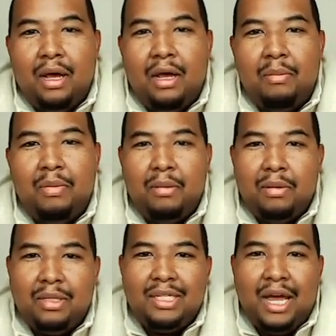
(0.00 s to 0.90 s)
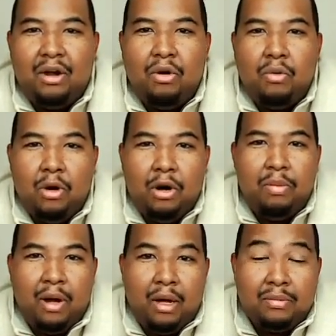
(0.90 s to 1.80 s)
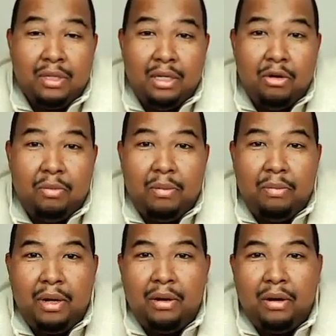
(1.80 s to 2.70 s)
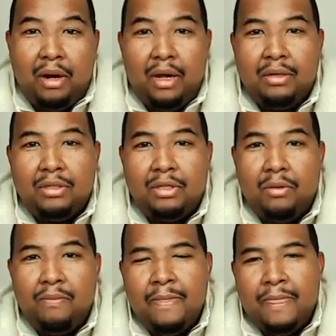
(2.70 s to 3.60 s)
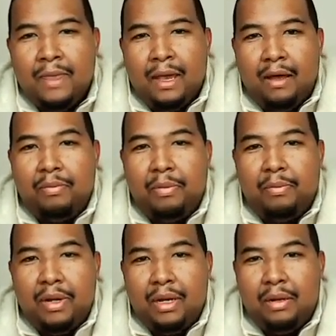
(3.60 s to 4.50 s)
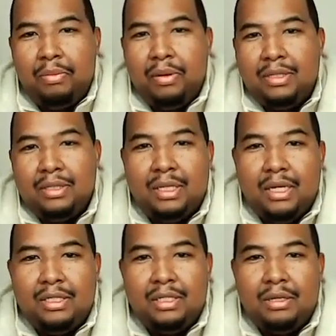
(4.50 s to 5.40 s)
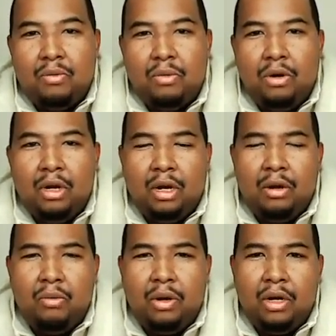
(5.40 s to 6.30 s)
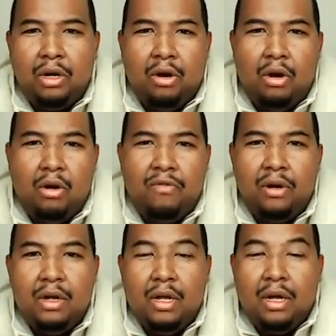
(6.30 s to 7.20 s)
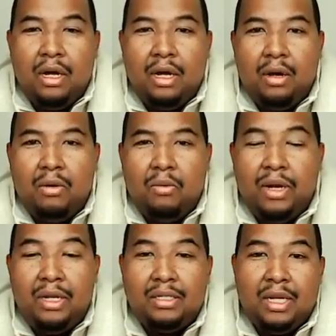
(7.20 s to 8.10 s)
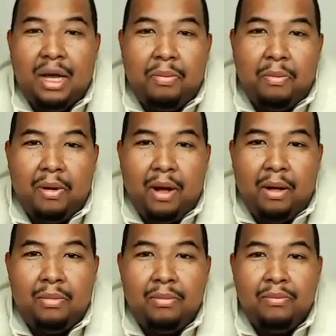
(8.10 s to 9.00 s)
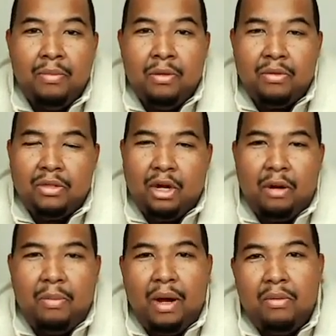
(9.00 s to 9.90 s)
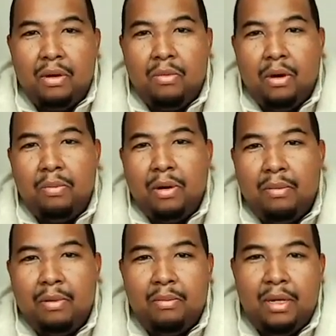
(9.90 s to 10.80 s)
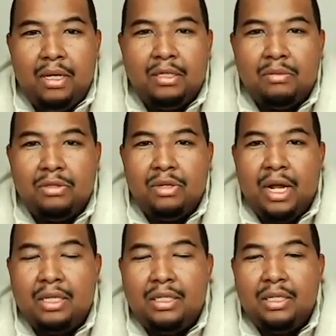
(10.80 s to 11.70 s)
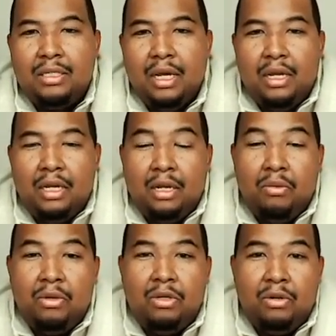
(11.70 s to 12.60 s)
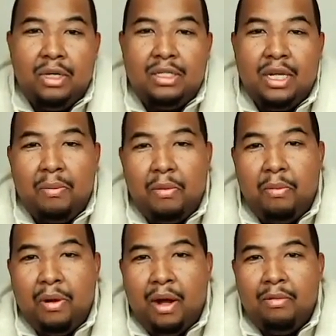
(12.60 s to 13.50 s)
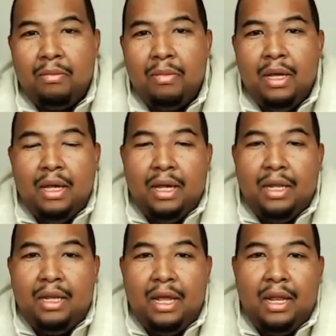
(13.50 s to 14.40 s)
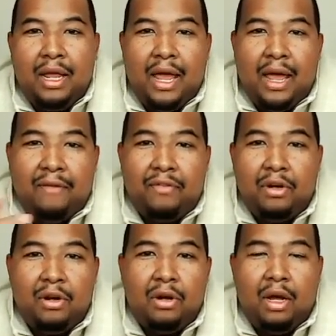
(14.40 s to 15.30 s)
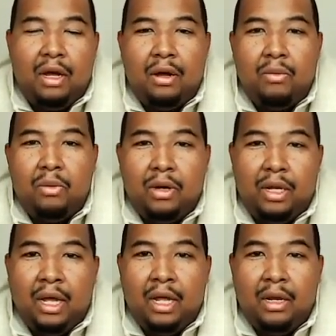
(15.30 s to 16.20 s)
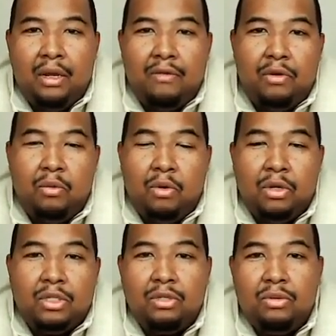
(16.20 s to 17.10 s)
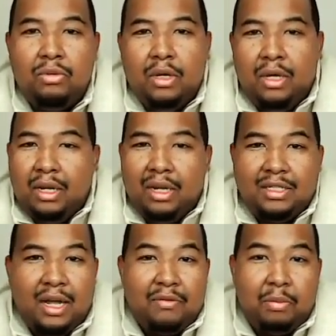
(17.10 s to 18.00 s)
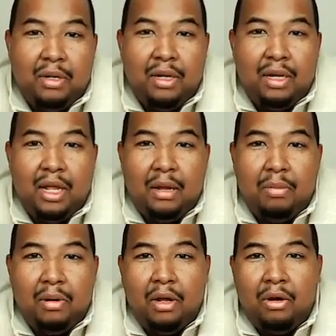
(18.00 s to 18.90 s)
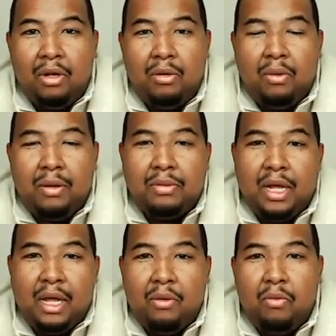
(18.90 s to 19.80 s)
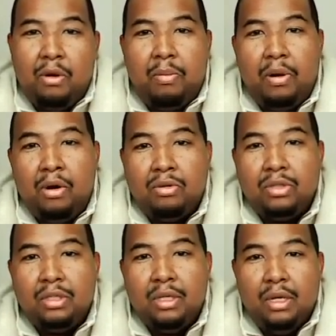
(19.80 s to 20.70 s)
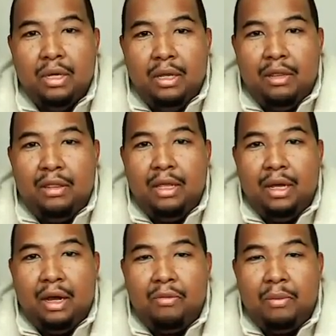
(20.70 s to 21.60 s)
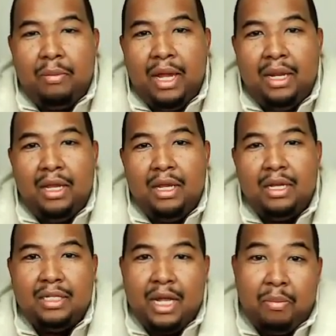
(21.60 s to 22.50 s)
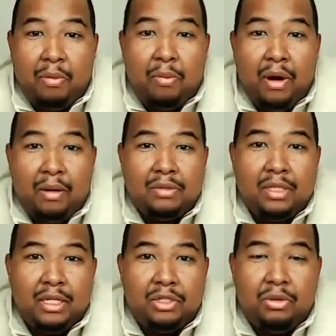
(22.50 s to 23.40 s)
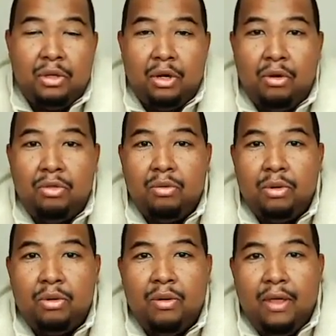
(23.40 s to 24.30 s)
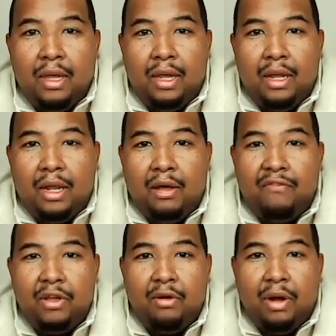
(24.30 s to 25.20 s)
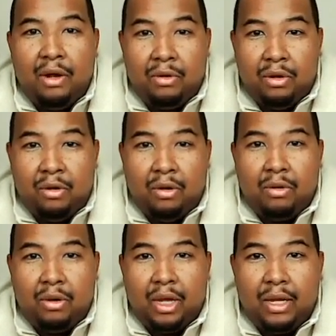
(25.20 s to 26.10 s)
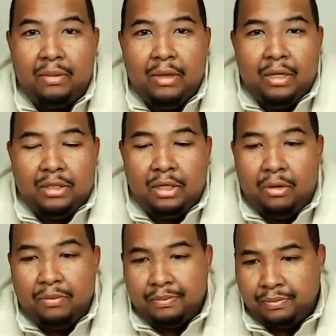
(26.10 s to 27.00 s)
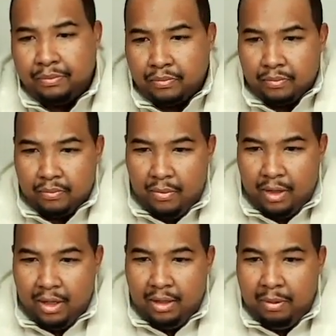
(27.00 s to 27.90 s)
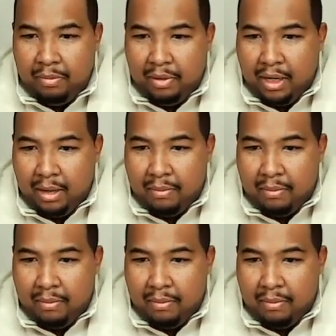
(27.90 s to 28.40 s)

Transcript: be able to tackle word problems a little bit better. Right. So I prepared a presentation and we're going to go over one example problem. I'm going to talk about what a word problem is, some strategies. Then we'll do an example problem. And then after we're done, if you want to, it doesn't have to be today, but on the website, we'll post the remaining example problems that you can go through and figure out on your own. OK, so let me pull up